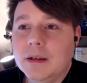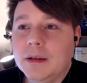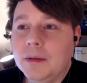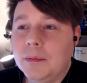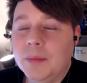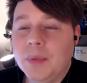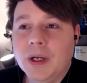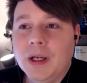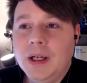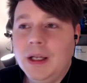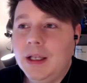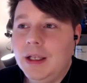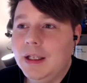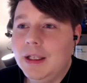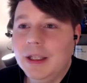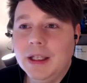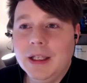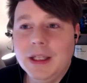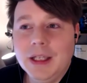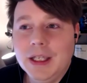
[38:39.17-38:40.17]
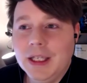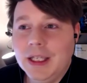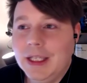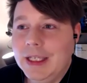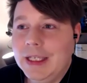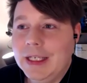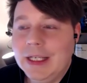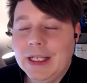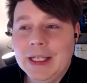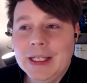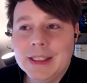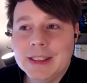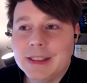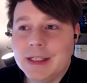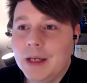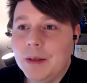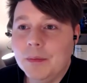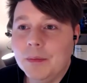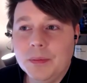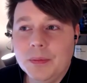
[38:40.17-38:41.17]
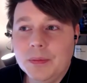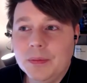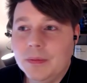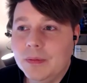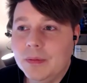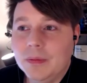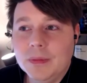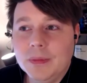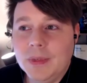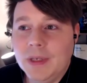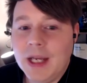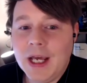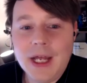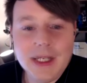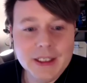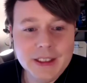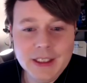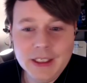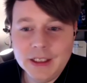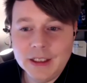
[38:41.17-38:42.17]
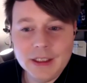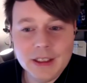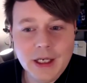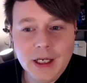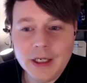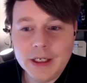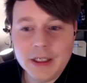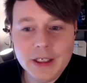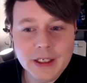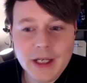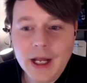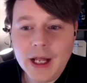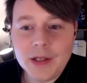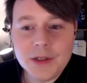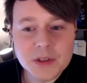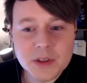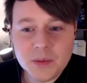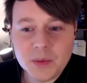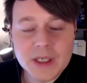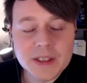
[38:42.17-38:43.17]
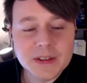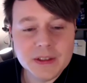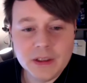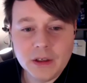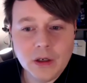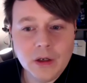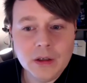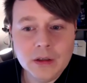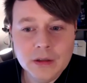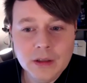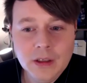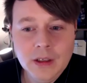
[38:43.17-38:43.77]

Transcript: but it ends up not getting God any knowledge of the present at all.